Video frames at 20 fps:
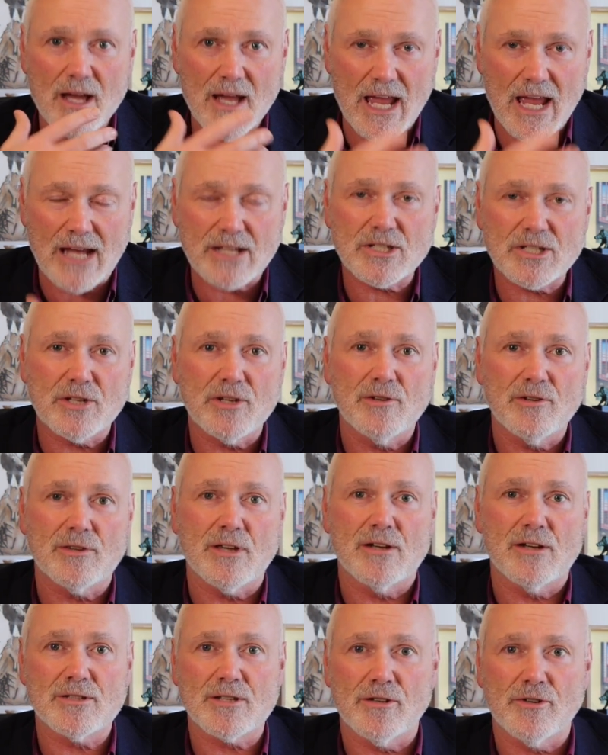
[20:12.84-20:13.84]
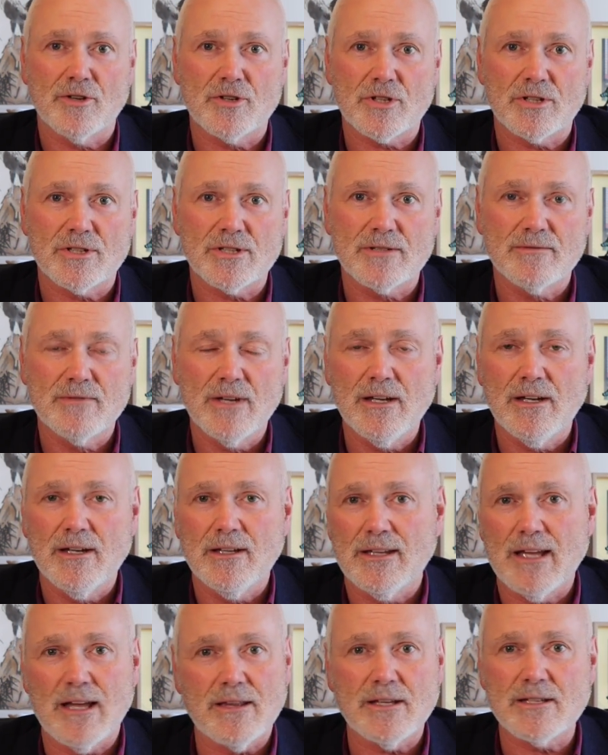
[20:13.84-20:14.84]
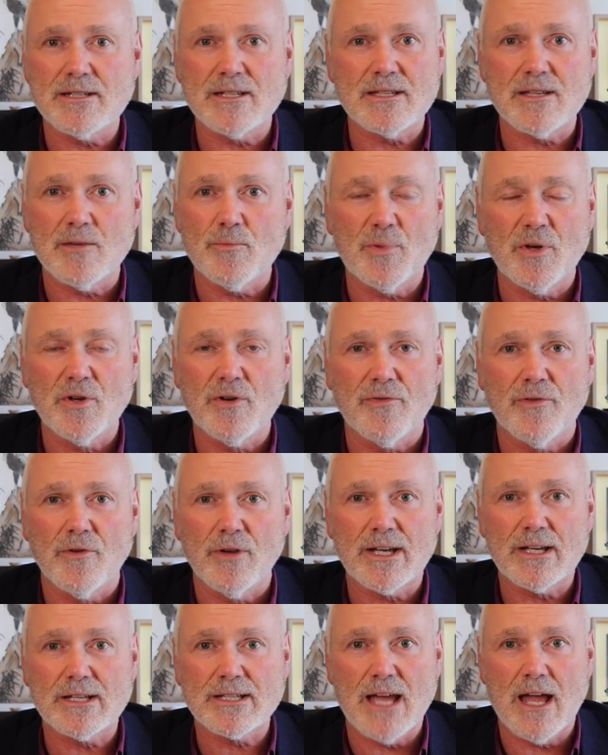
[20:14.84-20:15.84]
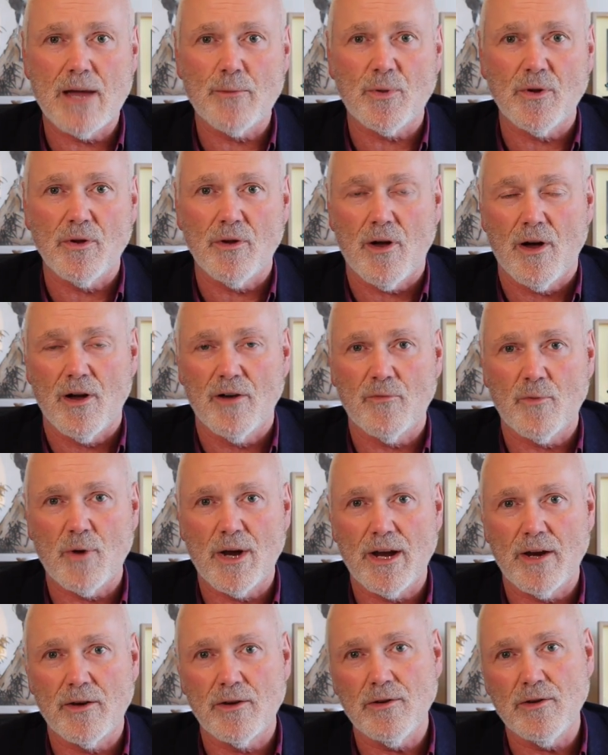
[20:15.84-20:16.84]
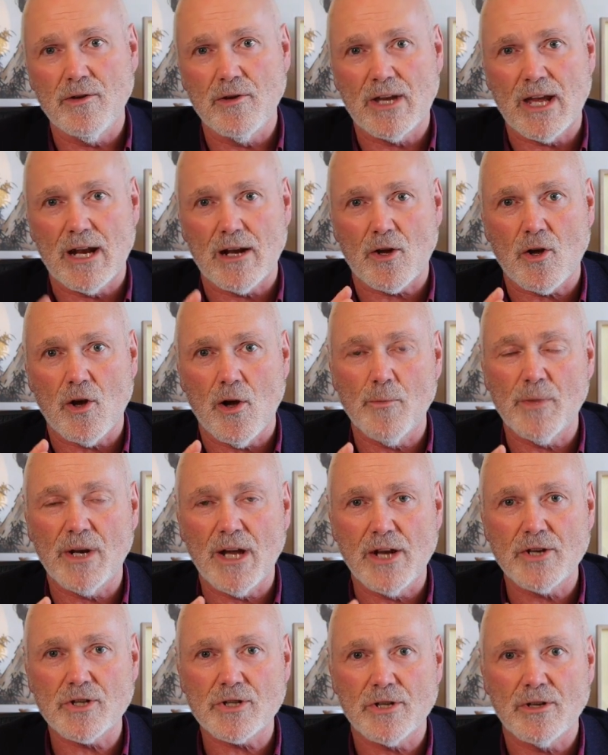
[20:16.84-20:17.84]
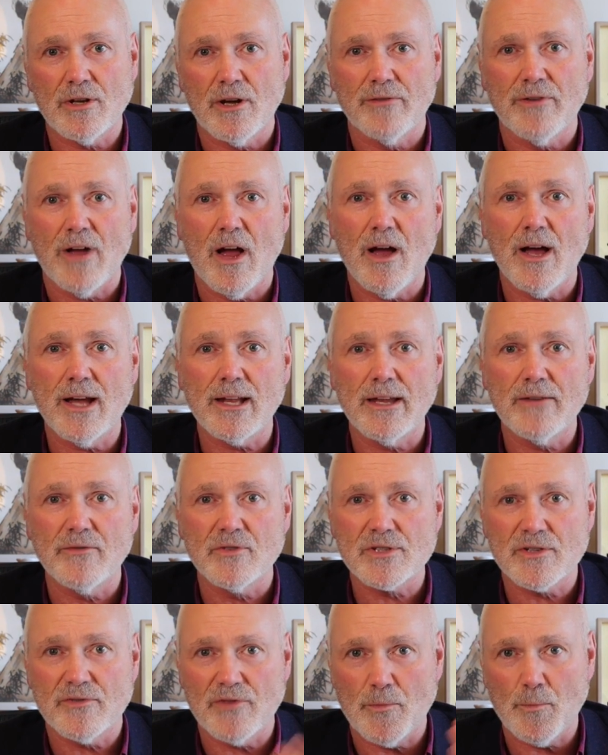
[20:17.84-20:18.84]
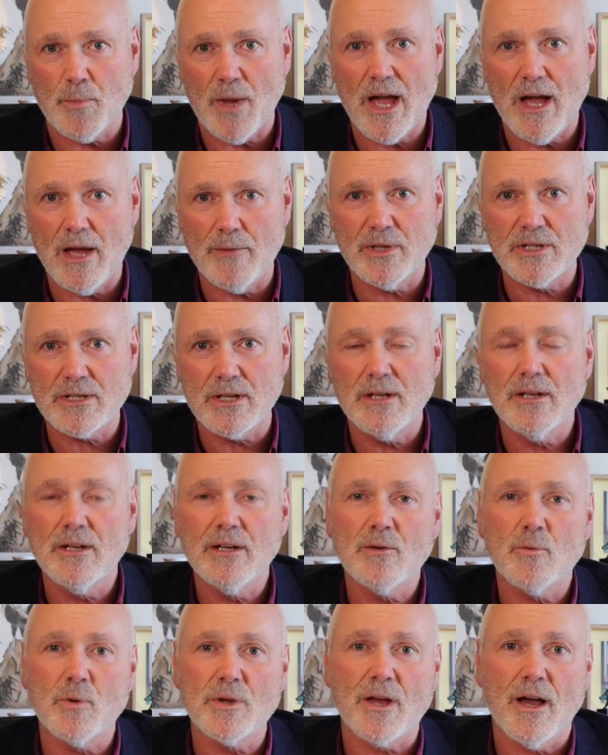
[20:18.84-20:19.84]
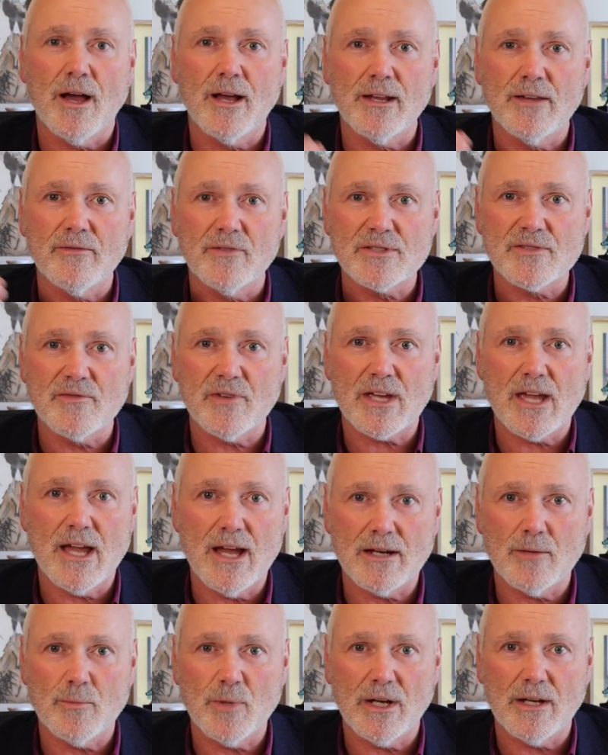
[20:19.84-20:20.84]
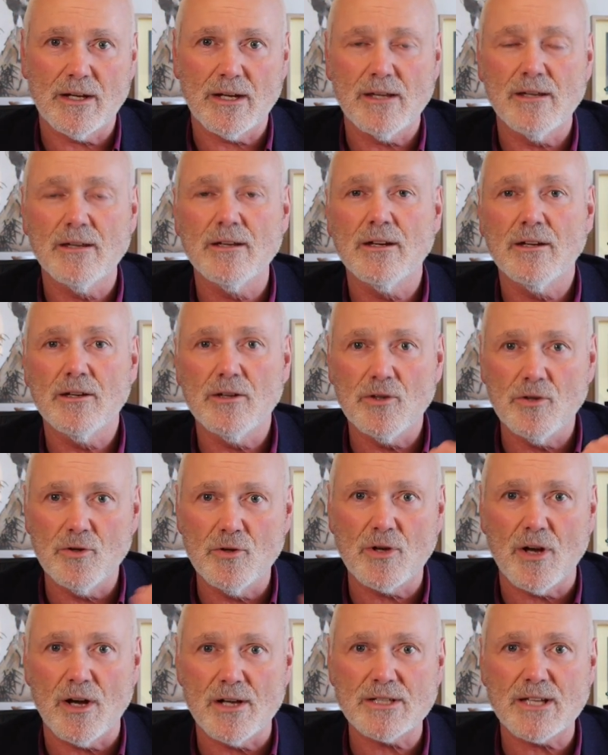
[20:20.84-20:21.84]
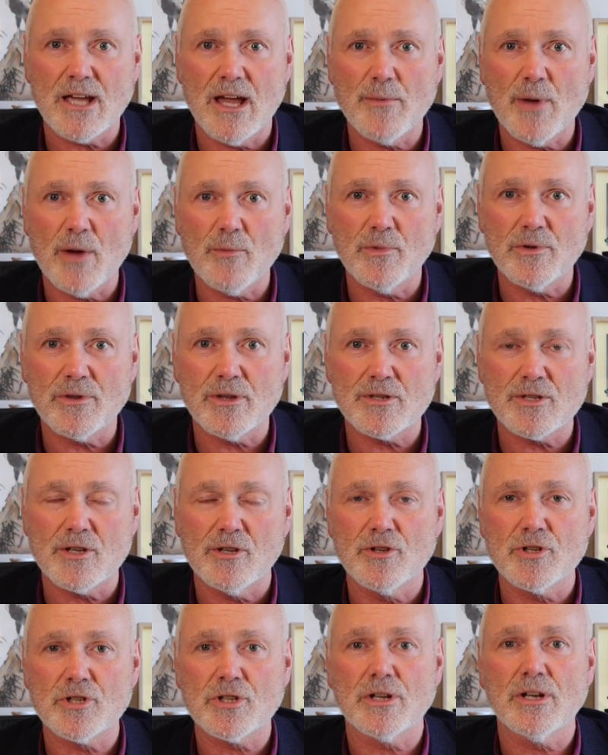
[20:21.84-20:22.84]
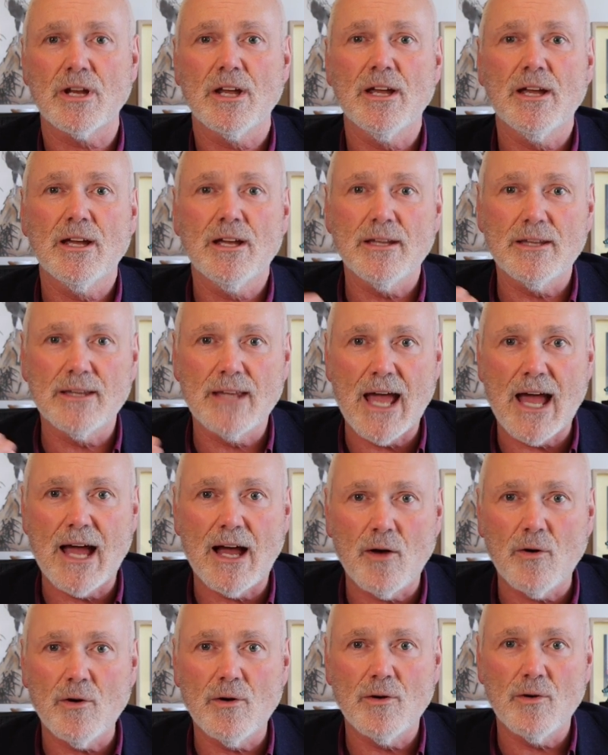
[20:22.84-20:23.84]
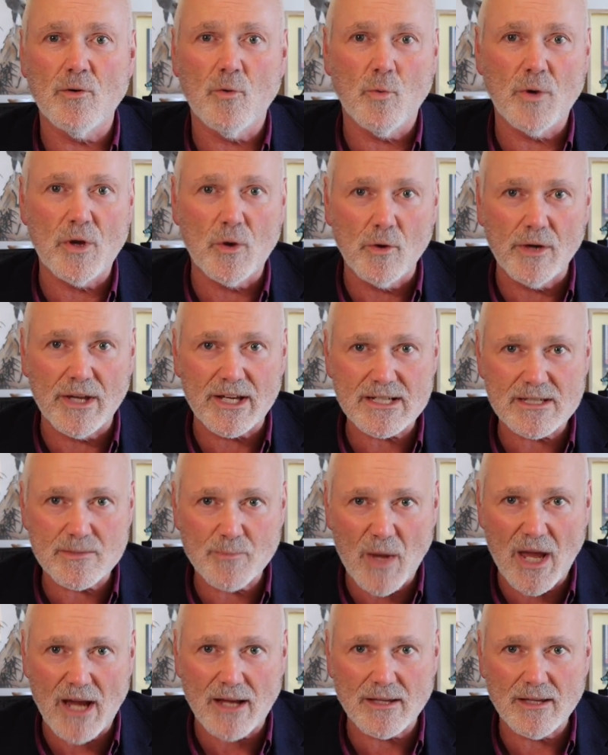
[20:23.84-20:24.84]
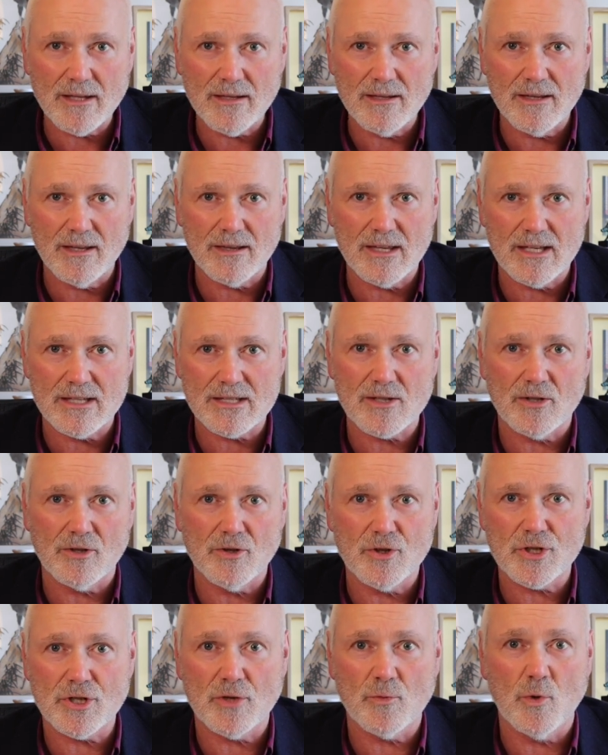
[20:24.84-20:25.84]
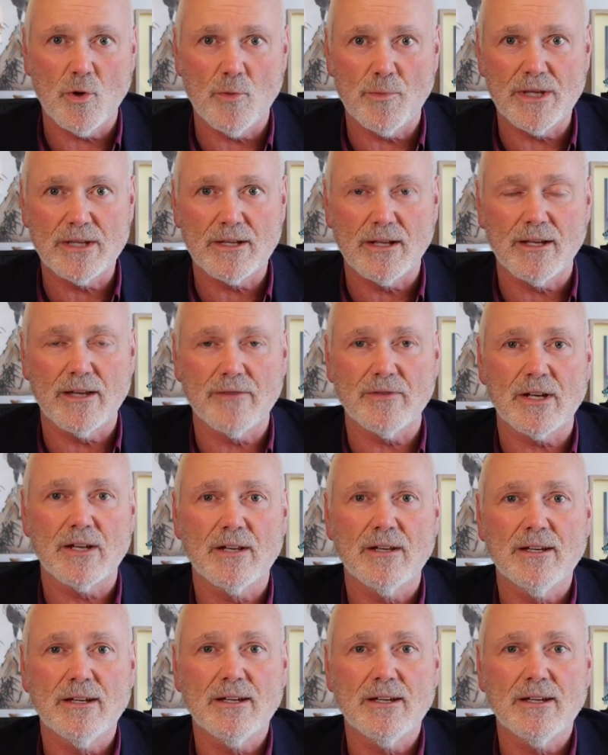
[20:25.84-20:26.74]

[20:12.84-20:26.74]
execute those solutions. Now, this is the beautiful example of where you get a combination of high levels of empowerment with high levels of accountability. You guys came up with the solution. Now we all expect that this solution will be delivered.